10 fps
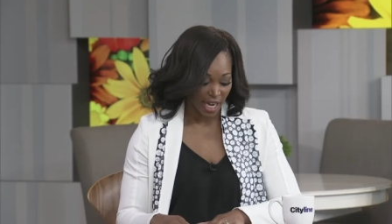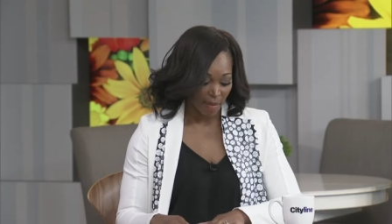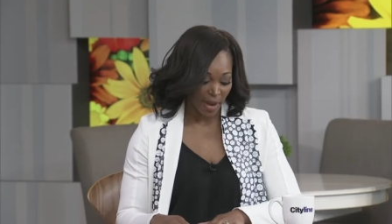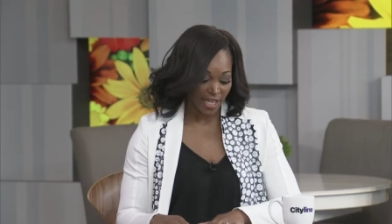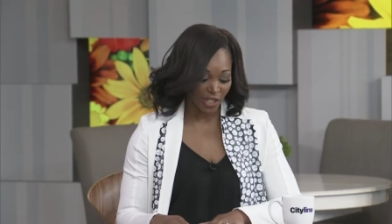
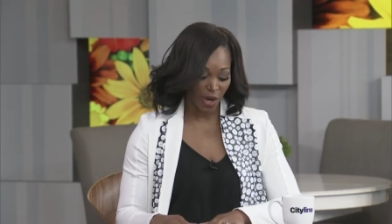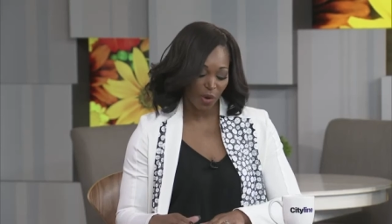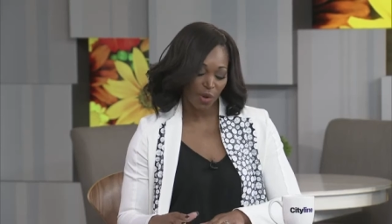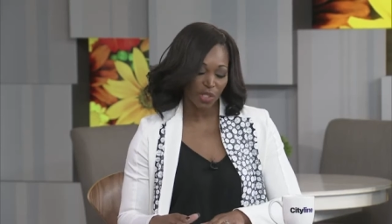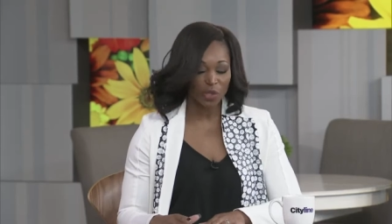back to
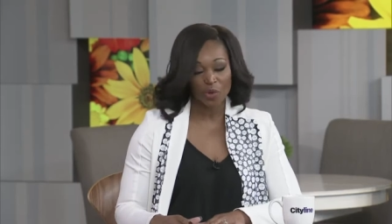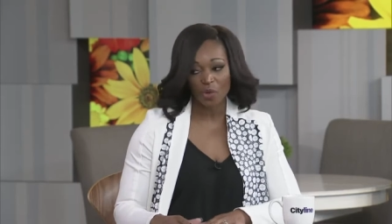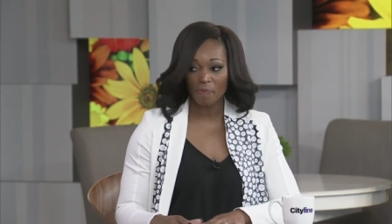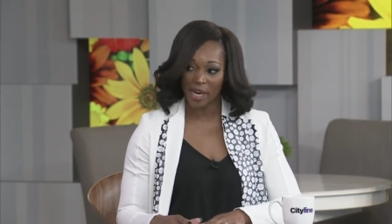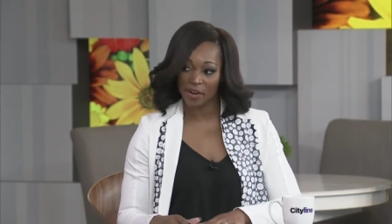old
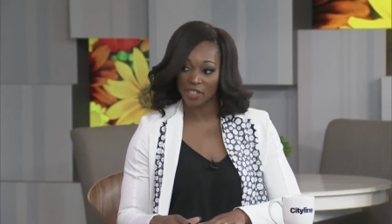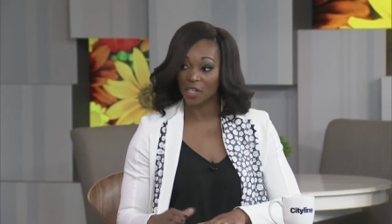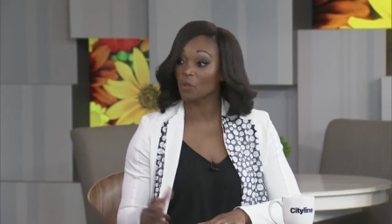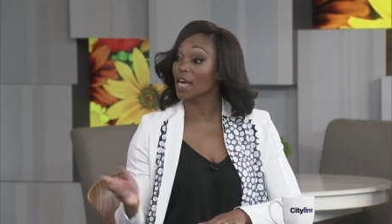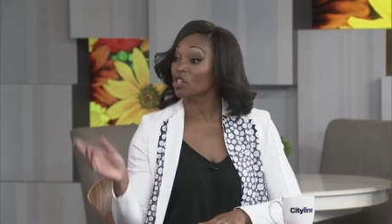school
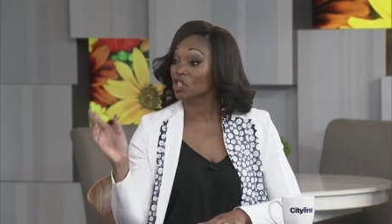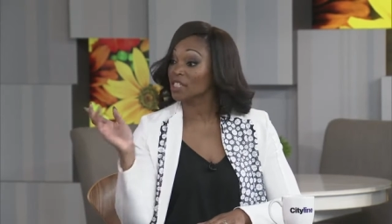parenting. We actually